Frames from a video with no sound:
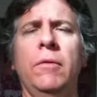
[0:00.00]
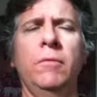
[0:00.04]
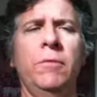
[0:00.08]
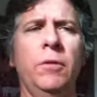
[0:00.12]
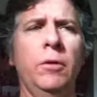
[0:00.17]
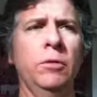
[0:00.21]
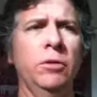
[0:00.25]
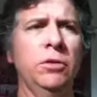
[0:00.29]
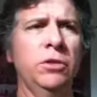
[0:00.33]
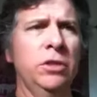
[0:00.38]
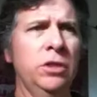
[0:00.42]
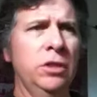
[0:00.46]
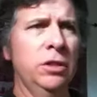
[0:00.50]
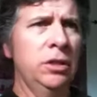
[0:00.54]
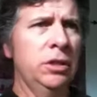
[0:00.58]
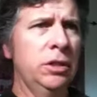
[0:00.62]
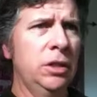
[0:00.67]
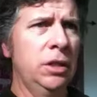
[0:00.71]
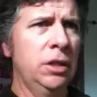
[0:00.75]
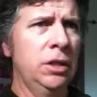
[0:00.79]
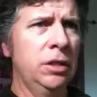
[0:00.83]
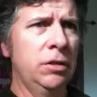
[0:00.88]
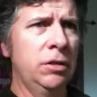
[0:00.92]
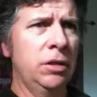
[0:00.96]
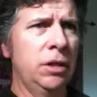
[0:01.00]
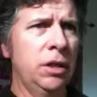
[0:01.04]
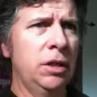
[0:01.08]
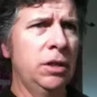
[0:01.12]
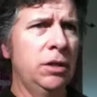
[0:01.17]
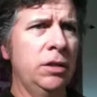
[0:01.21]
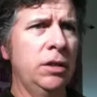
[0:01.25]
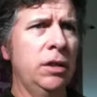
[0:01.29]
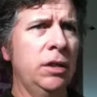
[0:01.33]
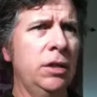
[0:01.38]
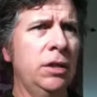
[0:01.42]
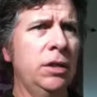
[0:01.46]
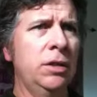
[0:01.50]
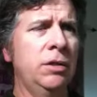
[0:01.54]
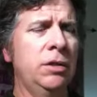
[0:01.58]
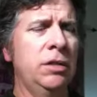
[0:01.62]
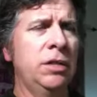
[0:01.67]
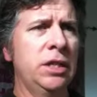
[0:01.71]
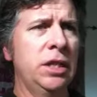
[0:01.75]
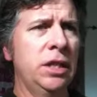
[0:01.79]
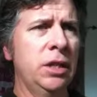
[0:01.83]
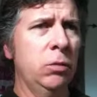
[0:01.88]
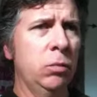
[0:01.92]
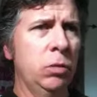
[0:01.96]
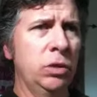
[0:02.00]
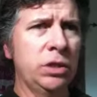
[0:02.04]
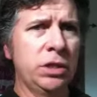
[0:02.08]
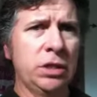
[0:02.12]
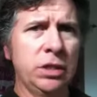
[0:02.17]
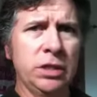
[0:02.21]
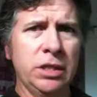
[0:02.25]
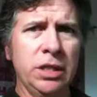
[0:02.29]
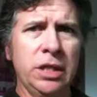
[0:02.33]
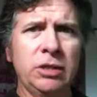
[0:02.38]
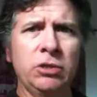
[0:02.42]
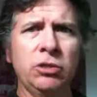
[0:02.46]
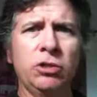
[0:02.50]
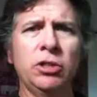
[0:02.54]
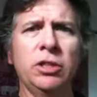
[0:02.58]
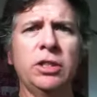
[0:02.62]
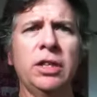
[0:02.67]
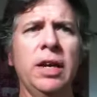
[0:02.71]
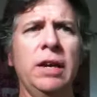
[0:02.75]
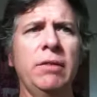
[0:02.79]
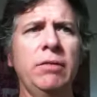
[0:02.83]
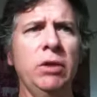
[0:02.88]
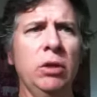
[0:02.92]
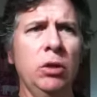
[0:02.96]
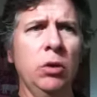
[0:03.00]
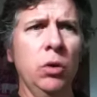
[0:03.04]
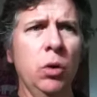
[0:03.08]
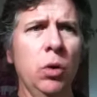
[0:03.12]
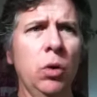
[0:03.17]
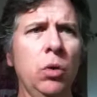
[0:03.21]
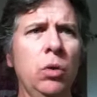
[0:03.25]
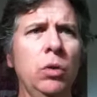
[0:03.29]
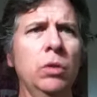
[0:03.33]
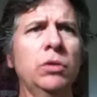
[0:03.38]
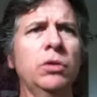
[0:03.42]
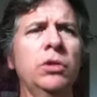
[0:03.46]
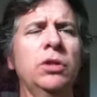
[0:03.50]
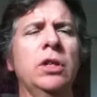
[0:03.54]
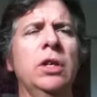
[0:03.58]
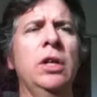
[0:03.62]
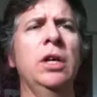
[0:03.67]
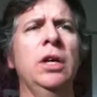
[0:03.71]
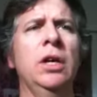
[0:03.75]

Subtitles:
focusing and setting one's intention, having goals,